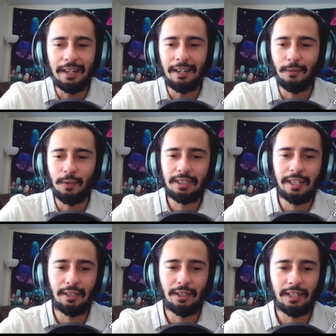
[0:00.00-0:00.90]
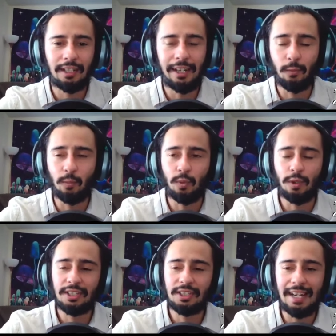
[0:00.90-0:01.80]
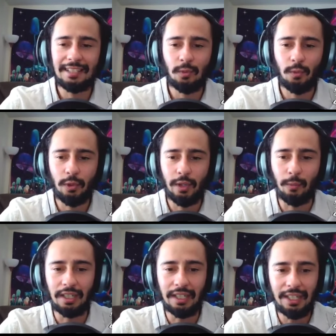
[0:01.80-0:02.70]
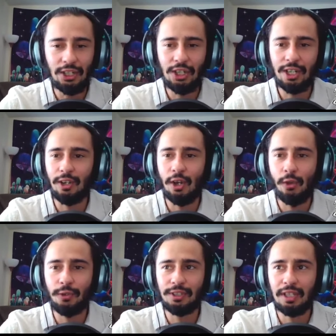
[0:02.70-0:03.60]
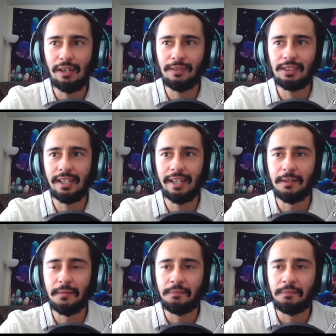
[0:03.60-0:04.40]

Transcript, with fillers: And if we take a look at like where this ties in with like religion and all this stuff, it's like